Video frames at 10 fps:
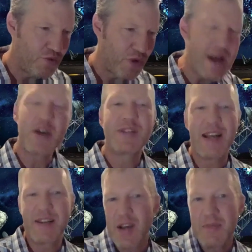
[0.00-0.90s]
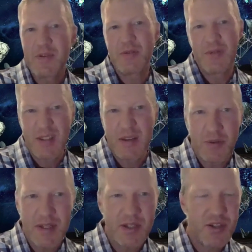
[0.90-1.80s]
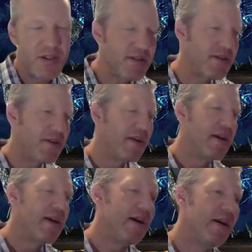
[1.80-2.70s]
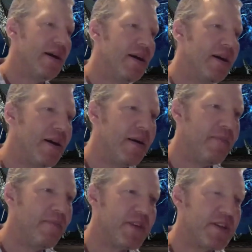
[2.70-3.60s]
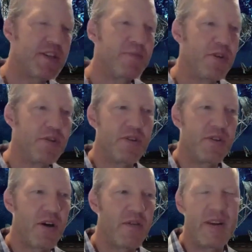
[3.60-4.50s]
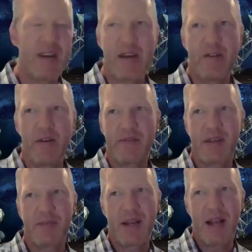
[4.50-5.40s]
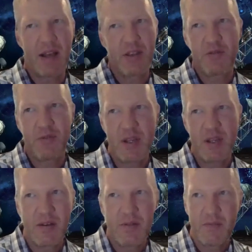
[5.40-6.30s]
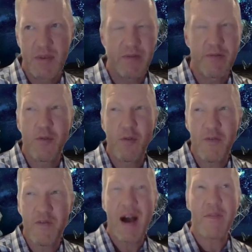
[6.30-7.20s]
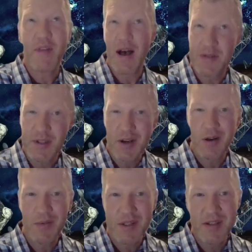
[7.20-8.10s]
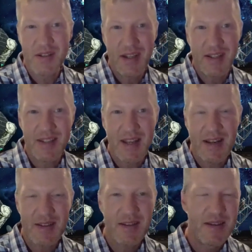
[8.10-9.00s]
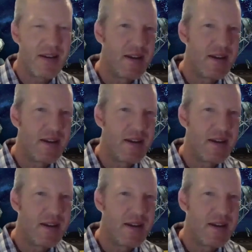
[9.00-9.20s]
radio telescopes or dishes, distributed over an area of something like 3, even 4, 5,000 kilometers in extent,